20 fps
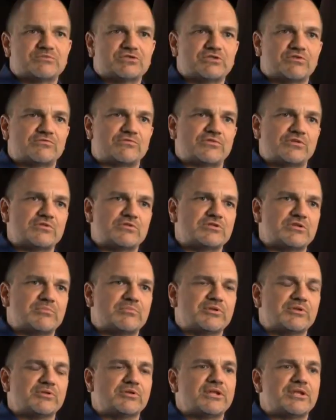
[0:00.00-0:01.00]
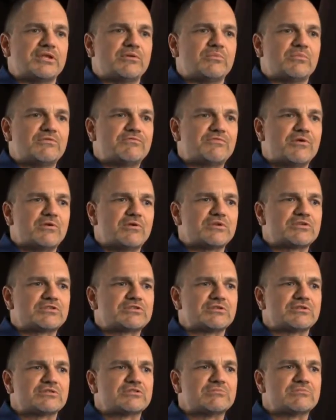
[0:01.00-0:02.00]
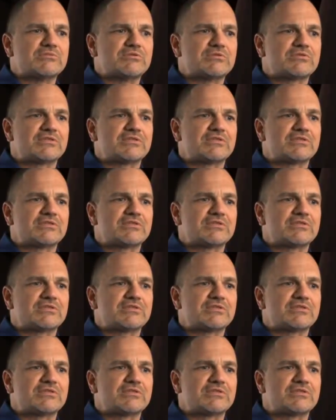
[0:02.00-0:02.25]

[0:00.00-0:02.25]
So for usability, we focused on some new